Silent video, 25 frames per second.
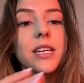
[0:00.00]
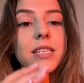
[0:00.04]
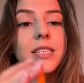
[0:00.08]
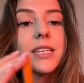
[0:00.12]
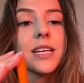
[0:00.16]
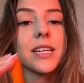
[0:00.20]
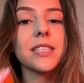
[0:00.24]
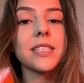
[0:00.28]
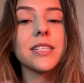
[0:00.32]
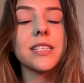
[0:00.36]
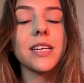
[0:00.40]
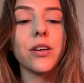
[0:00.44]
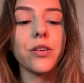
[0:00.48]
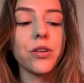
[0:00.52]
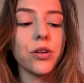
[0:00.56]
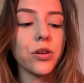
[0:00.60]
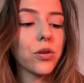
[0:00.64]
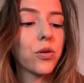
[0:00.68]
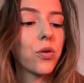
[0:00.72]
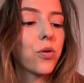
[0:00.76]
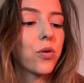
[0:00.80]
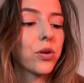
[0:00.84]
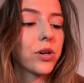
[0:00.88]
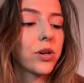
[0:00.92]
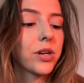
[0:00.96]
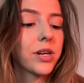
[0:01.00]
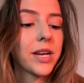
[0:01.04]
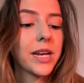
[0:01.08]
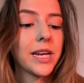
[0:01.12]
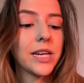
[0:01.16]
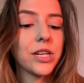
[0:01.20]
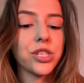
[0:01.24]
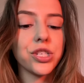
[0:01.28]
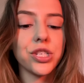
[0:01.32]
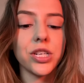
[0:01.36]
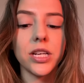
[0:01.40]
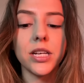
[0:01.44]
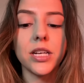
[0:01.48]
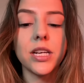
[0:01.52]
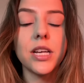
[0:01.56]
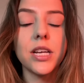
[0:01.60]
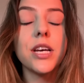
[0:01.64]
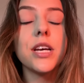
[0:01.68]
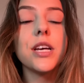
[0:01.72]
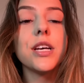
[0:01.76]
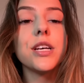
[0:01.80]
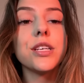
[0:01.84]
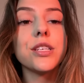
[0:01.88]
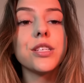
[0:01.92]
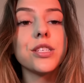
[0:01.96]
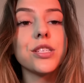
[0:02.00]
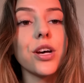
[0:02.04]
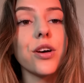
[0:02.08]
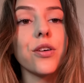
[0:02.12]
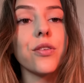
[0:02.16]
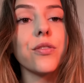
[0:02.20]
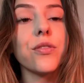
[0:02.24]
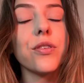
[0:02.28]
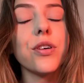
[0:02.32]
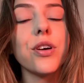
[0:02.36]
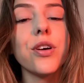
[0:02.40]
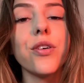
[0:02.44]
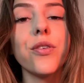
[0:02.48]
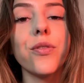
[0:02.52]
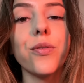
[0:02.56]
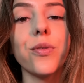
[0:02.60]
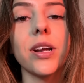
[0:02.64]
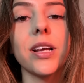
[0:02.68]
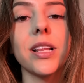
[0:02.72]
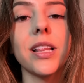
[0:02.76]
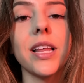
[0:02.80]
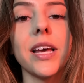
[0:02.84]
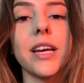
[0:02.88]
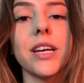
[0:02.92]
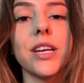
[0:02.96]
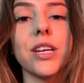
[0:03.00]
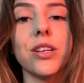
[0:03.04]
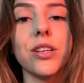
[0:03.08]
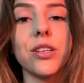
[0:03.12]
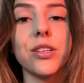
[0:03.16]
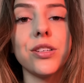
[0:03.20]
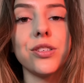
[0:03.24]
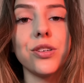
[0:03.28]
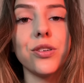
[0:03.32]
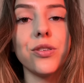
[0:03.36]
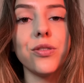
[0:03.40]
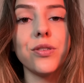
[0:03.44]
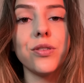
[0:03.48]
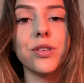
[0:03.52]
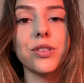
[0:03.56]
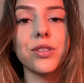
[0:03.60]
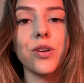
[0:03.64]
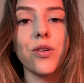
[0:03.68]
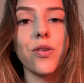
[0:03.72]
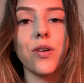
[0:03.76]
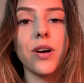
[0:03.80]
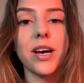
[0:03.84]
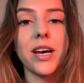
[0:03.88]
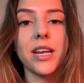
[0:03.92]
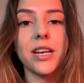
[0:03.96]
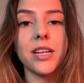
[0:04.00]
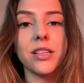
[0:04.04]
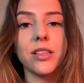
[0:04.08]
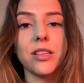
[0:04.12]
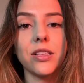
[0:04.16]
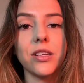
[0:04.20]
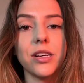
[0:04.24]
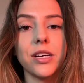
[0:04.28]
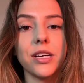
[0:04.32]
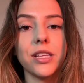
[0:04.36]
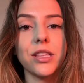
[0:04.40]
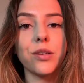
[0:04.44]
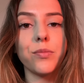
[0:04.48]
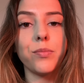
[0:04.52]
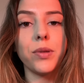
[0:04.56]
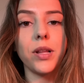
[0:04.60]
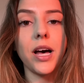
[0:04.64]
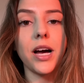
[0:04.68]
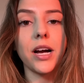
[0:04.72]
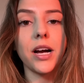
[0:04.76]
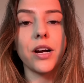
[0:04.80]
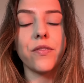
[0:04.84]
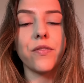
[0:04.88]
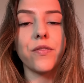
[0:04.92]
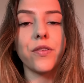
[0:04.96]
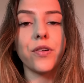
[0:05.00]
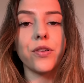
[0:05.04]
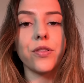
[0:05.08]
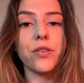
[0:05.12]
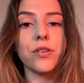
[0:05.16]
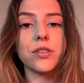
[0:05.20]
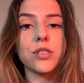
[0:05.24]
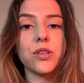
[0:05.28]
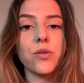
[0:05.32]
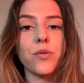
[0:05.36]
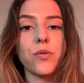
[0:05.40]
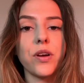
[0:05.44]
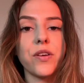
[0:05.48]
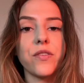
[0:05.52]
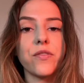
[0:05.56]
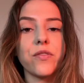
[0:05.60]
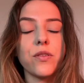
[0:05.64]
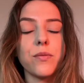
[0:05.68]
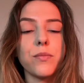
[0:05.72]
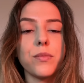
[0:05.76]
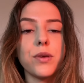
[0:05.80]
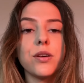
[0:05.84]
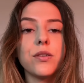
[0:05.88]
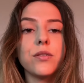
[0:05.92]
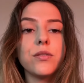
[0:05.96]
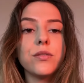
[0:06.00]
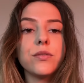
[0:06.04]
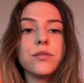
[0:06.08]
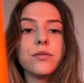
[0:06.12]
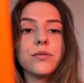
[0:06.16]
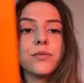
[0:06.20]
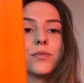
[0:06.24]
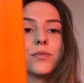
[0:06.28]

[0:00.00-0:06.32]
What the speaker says: test out your coordination. So, what I'd like you to do is go ahead and look at the block furthest away from you.